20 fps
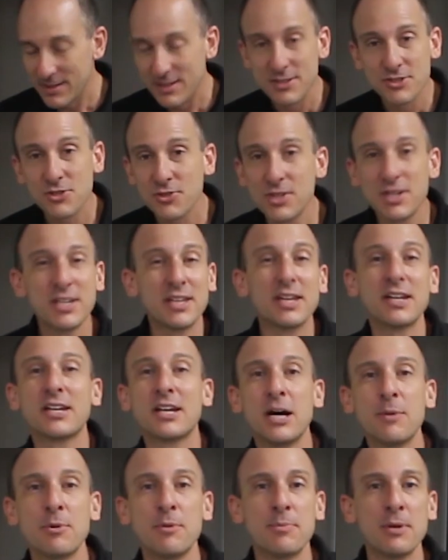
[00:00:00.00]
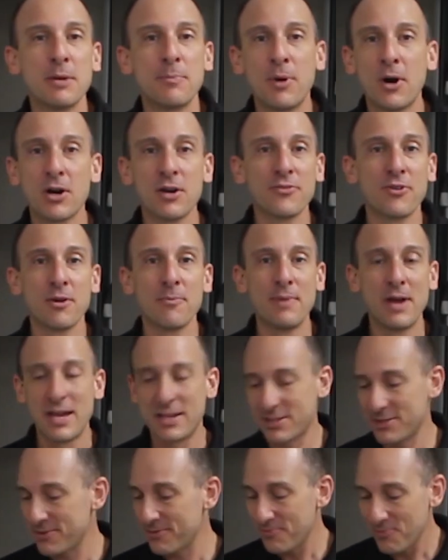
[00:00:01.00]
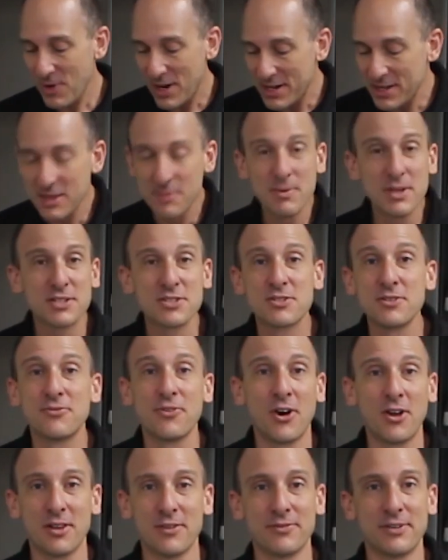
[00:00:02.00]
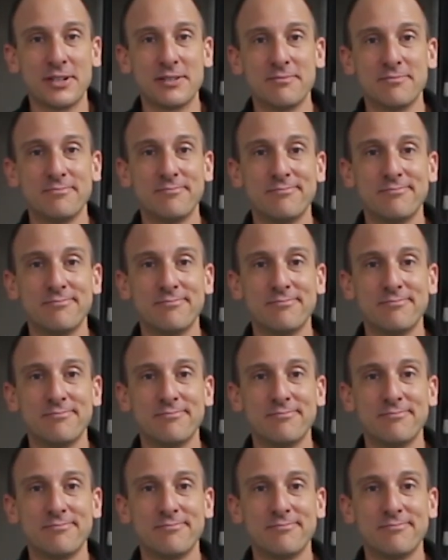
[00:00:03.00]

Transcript: So that he can come and be a part of our mess, right in the midst of all of it.